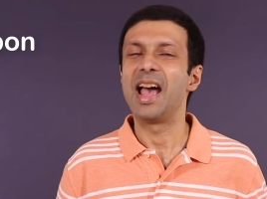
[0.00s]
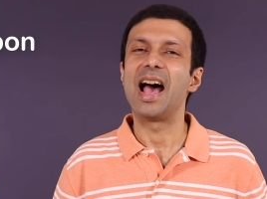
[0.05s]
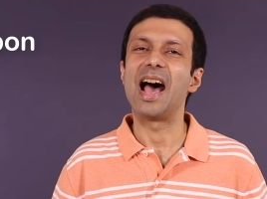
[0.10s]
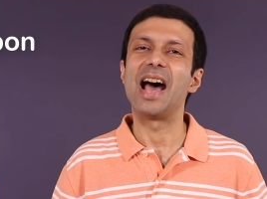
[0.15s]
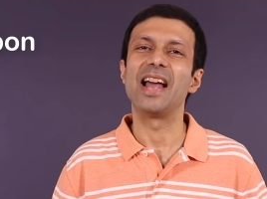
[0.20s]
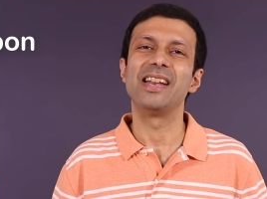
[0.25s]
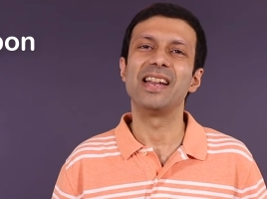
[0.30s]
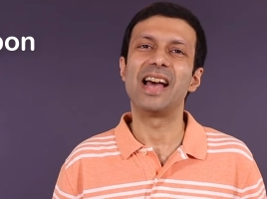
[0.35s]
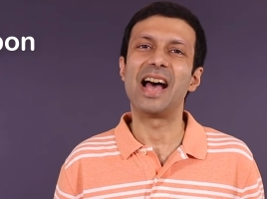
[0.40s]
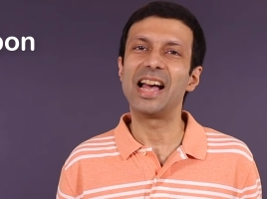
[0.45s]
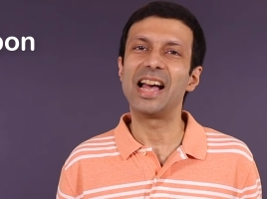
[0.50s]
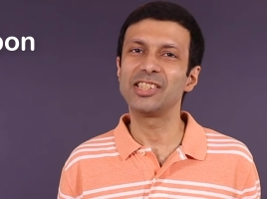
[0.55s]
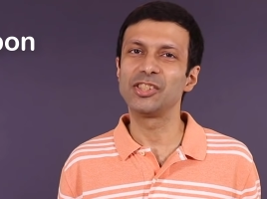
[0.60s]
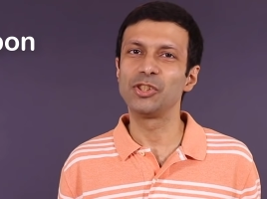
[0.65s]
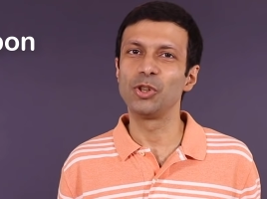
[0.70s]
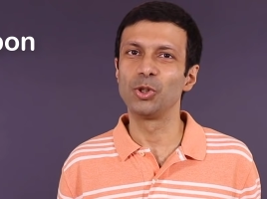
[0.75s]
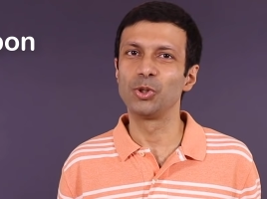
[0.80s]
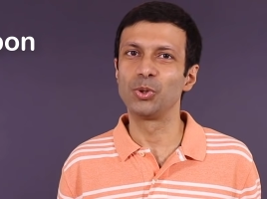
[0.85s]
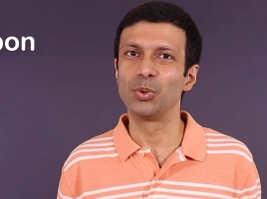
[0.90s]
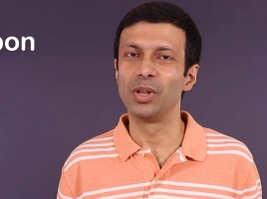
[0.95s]
And
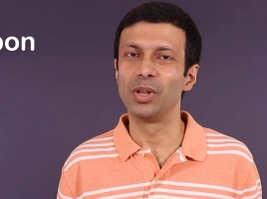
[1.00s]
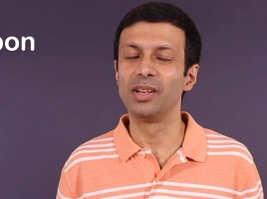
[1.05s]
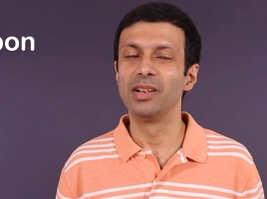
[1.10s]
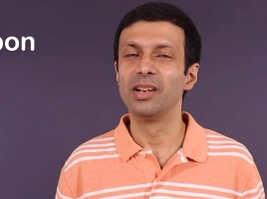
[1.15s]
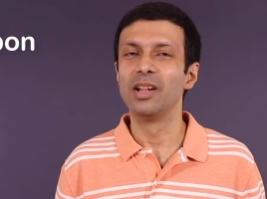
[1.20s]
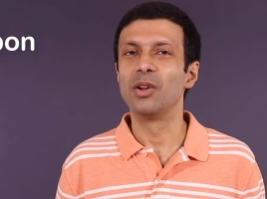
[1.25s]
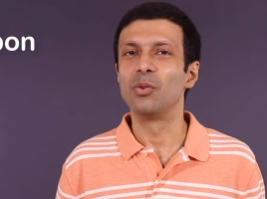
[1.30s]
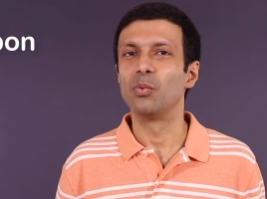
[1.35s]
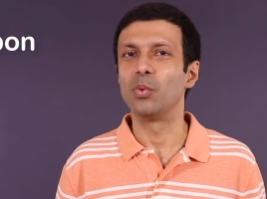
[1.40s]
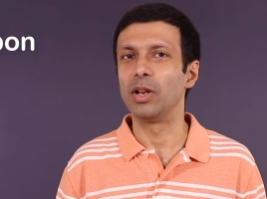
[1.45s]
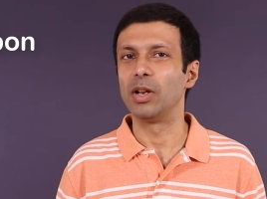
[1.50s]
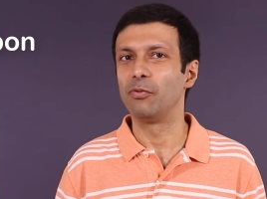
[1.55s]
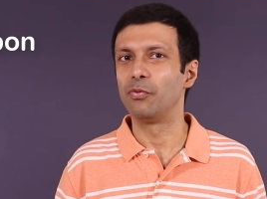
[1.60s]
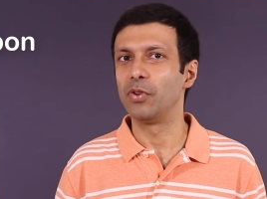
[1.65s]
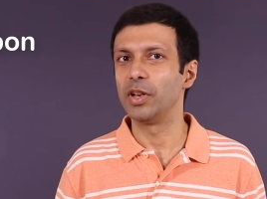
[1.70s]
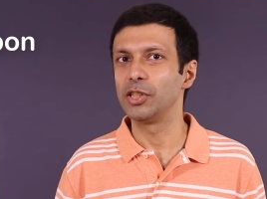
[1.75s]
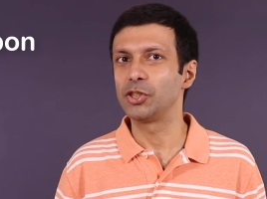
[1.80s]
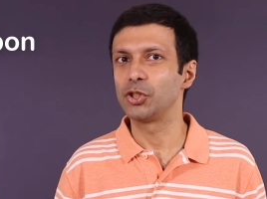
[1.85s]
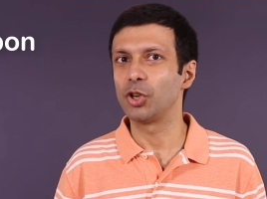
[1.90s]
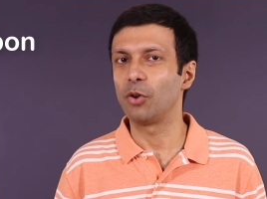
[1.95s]
as usual, we'll
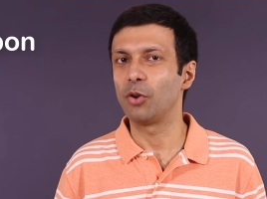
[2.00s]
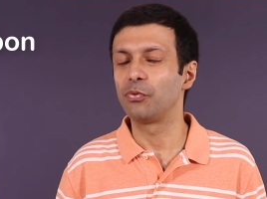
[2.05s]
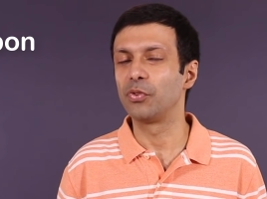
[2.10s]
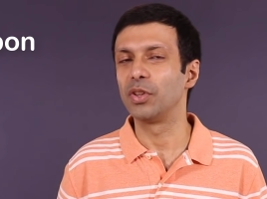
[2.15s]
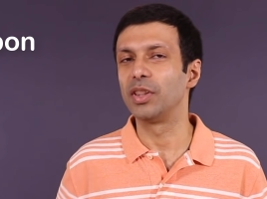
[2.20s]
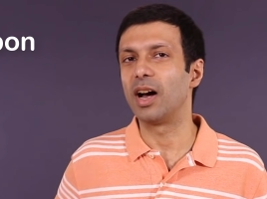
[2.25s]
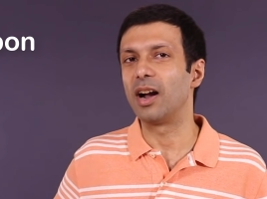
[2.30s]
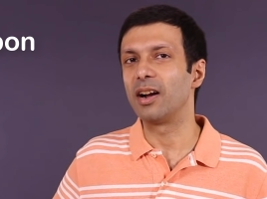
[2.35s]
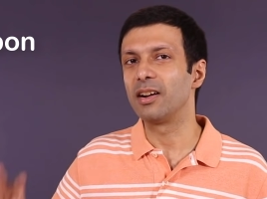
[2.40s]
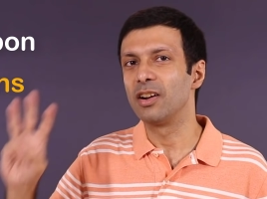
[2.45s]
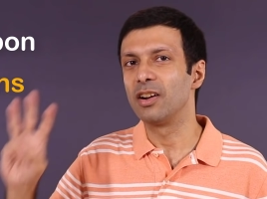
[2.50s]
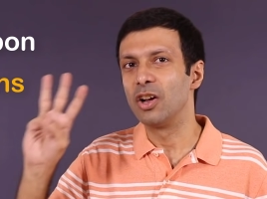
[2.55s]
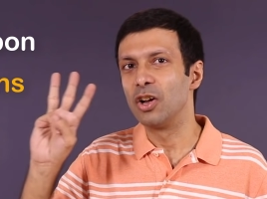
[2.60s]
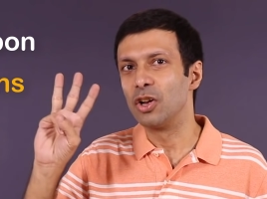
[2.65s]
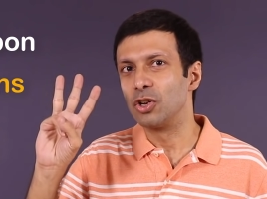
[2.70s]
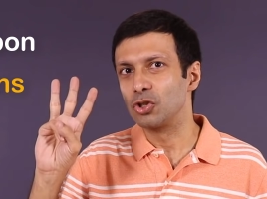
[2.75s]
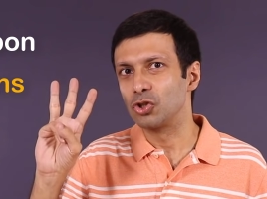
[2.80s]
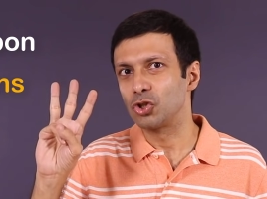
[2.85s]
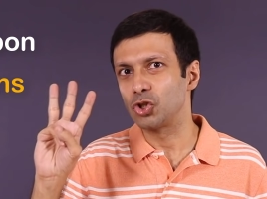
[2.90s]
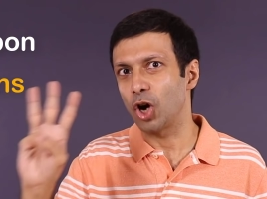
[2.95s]
finish off with our
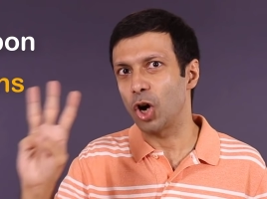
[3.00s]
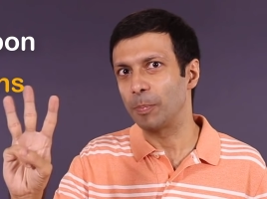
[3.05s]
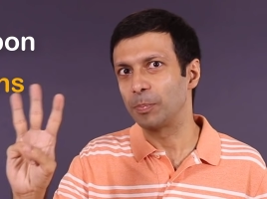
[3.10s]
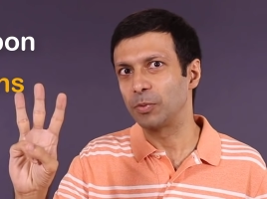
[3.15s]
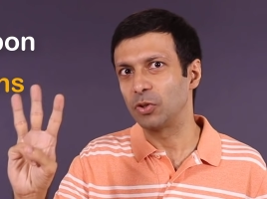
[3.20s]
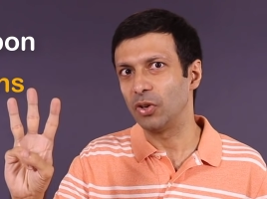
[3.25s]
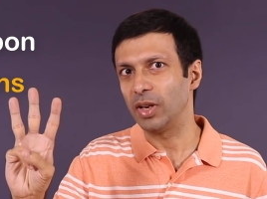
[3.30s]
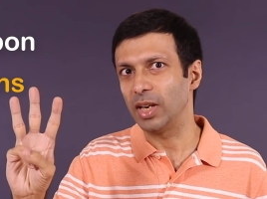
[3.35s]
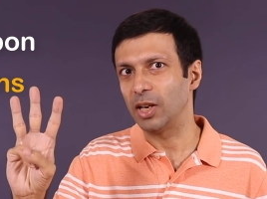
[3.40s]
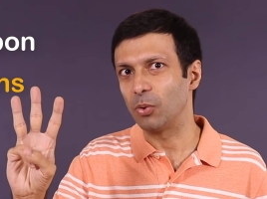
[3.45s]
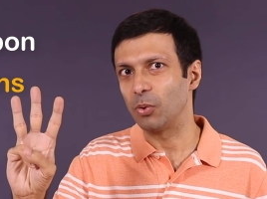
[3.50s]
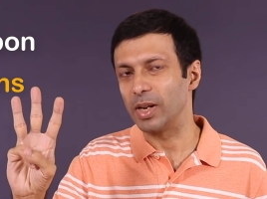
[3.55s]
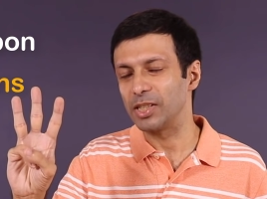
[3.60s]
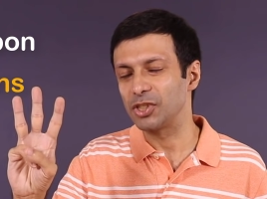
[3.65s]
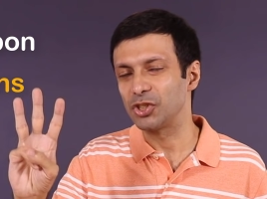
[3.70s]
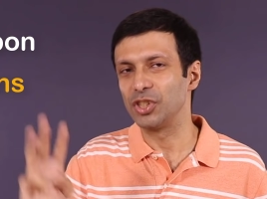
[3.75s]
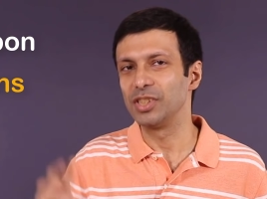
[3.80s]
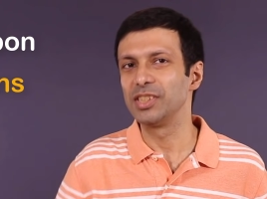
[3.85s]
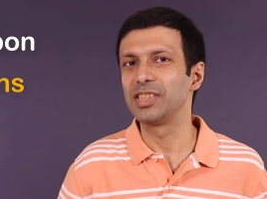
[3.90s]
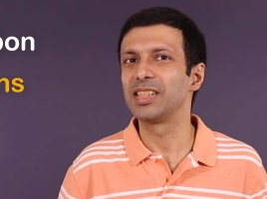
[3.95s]
top three
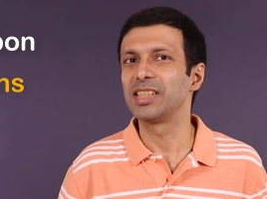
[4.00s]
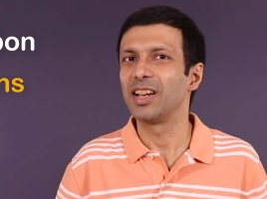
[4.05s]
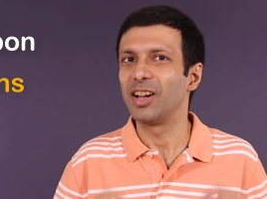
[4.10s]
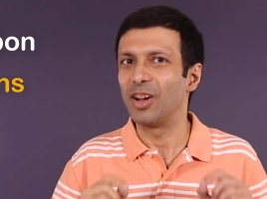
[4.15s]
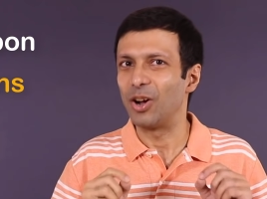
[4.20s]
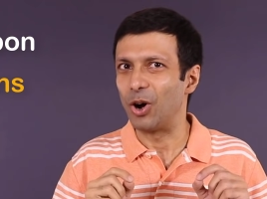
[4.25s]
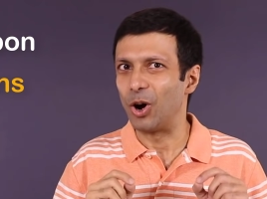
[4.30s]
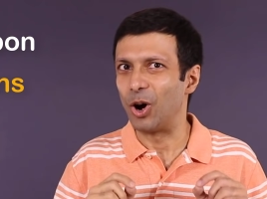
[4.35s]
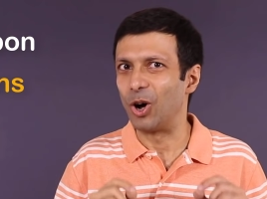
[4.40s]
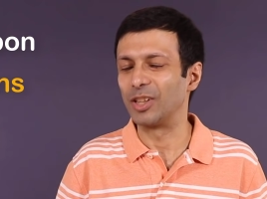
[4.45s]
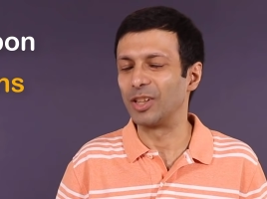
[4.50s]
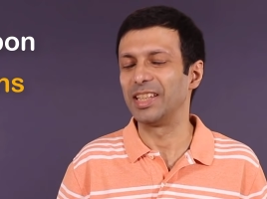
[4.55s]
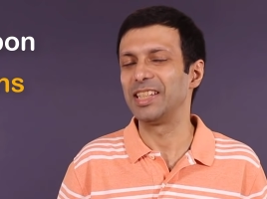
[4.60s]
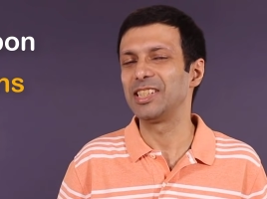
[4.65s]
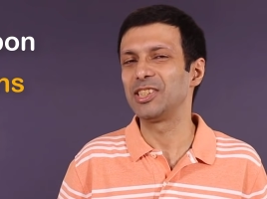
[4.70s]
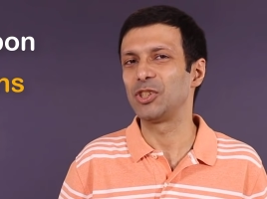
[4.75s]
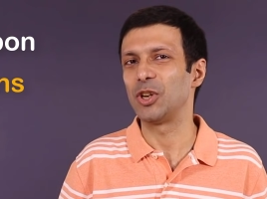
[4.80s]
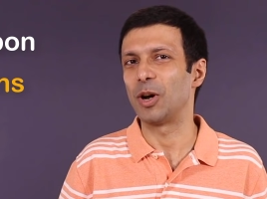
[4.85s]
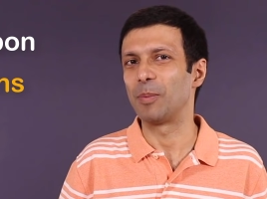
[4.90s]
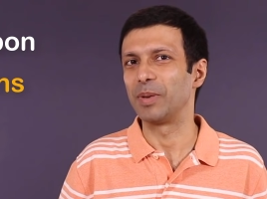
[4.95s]
questions on
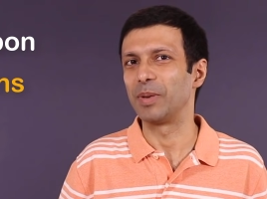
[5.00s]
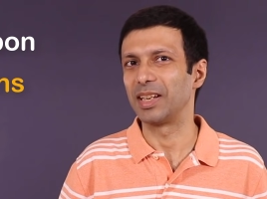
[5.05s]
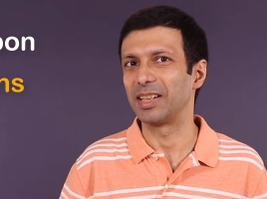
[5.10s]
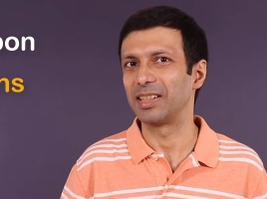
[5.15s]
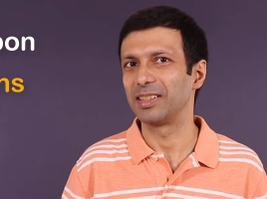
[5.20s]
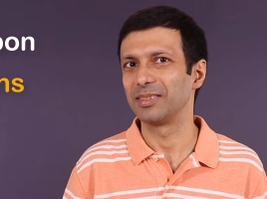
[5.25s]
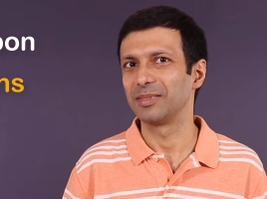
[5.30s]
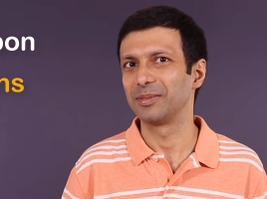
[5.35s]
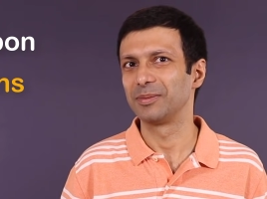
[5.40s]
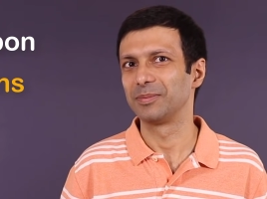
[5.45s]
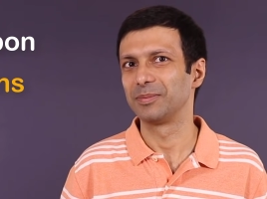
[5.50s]
this topic.